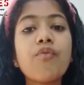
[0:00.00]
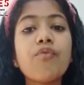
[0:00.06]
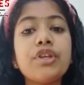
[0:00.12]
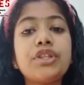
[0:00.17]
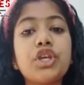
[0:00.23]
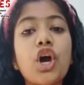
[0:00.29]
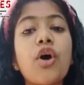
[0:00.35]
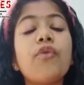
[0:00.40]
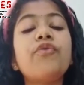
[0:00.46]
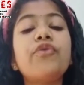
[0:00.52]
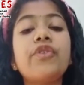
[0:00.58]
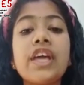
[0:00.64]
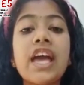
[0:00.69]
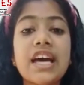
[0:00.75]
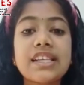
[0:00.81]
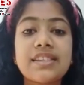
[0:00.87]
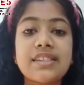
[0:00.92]
with your
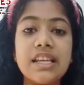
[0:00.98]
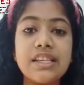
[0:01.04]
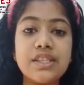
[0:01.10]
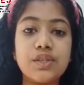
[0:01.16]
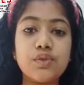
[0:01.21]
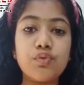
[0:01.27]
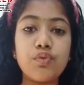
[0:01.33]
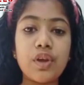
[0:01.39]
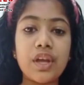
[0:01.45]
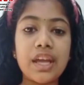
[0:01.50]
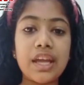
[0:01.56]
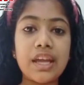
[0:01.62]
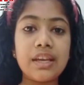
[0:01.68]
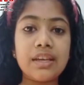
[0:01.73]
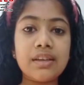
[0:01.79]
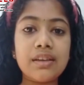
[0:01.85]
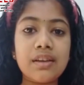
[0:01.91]
fiercest
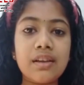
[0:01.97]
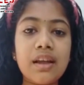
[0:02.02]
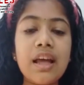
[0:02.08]
wind.